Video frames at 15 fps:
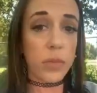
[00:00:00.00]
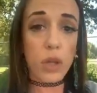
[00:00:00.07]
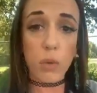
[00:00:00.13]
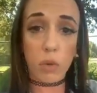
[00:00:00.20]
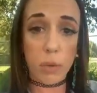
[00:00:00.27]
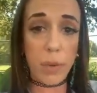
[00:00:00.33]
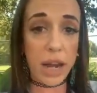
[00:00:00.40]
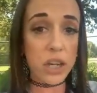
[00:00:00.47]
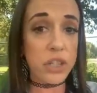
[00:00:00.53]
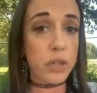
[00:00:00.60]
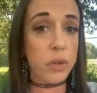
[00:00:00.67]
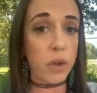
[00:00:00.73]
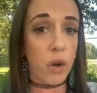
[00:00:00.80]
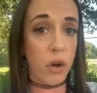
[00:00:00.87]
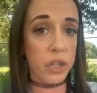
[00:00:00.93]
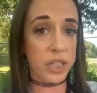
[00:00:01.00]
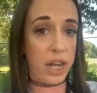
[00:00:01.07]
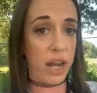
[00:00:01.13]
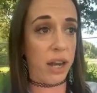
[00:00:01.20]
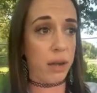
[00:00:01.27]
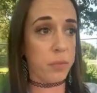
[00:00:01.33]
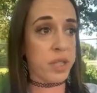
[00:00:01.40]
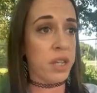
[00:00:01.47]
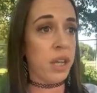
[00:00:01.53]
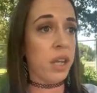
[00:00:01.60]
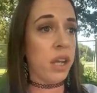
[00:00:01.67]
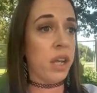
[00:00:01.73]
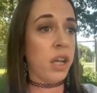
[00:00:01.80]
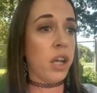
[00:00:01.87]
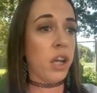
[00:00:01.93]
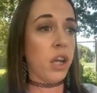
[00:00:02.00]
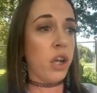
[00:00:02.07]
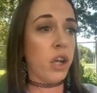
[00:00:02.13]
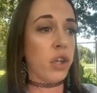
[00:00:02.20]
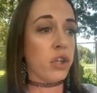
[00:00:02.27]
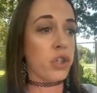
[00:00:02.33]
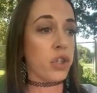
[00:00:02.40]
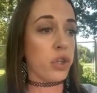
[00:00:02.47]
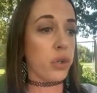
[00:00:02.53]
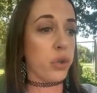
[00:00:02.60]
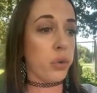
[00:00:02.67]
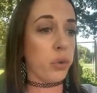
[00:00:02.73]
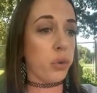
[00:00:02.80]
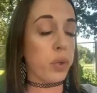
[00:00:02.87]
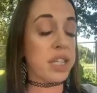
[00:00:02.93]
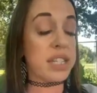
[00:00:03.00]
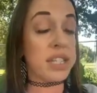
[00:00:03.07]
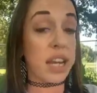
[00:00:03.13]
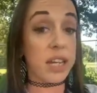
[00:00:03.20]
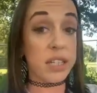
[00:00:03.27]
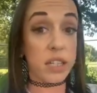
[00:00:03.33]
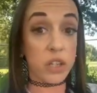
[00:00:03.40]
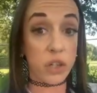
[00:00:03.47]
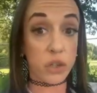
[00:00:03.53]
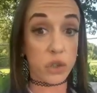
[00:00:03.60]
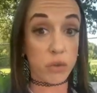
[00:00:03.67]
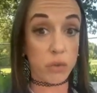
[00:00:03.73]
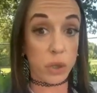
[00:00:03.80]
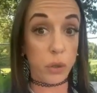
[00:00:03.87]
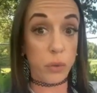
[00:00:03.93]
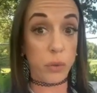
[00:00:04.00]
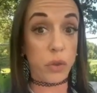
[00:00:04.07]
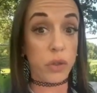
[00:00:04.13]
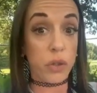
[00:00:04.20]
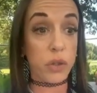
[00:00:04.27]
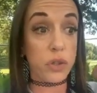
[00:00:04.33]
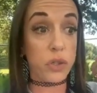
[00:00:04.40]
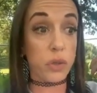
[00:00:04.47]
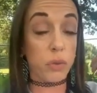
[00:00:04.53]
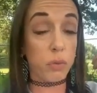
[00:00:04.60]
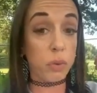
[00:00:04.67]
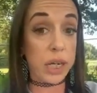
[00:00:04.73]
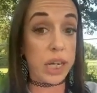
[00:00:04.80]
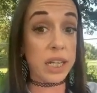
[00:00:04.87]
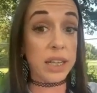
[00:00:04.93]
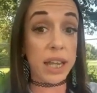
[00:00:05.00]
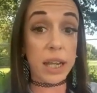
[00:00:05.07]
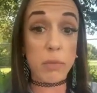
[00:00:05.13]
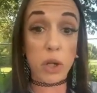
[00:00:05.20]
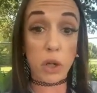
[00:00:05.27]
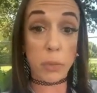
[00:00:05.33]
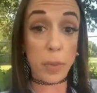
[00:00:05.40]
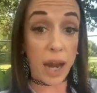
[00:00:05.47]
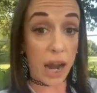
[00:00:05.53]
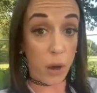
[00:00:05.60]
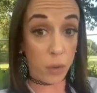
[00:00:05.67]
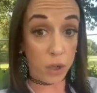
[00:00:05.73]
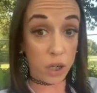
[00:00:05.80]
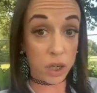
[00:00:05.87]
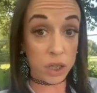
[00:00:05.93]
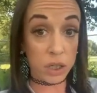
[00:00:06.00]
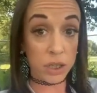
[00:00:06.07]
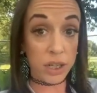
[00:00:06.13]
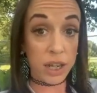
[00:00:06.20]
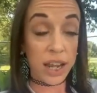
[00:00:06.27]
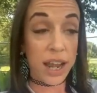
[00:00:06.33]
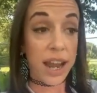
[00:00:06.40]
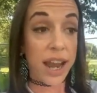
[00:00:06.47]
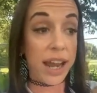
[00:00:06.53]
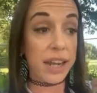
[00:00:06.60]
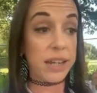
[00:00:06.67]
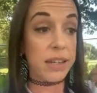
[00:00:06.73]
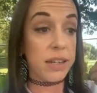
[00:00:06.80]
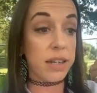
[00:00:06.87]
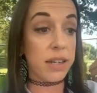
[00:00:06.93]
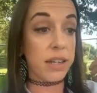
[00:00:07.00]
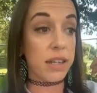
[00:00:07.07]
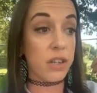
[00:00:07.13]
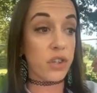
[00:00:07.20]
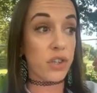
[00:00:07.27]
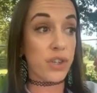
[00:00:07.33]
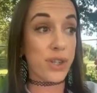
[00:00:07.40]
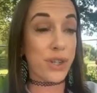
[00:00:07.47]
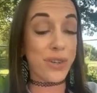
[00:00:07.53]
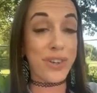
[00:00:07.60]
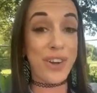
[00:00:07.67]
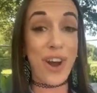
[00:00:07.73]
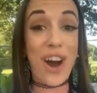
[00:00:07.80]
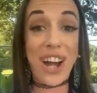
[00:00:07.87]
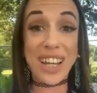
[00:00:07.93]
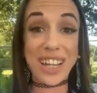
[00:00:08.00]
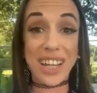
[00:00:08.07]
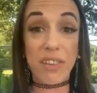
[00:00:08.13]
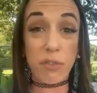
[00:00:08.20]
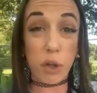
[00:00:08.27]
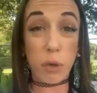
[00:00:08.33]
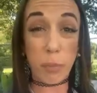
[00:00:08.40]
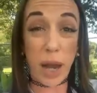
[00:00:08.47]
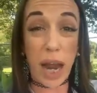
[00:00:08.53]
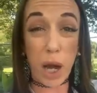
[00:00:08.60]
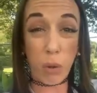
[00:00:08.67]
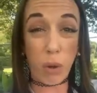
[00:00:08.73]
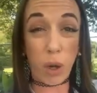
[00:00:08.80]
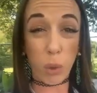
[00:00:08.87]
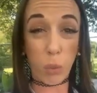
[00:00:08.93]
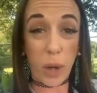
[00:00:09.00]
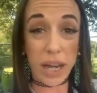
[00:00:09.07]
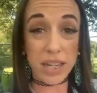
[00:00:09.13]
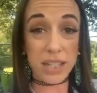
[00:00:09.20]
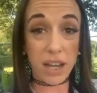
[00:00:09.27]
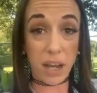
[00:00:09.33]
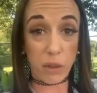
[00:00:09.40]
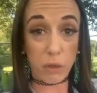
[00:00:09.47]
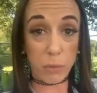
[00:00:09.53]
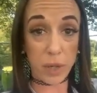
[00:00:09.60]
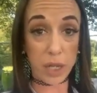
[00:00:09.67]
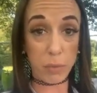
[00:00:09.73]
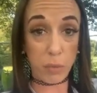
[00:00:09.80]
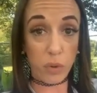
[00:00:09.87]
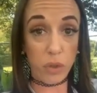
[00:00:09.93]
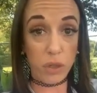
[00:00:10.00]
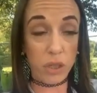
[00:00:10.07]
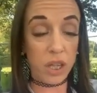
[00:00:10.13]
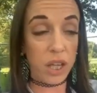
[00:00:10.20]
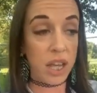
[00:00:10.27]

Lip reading: remind you at all times to stand in your truth, to reclaim your power, and to not give your power away to other people,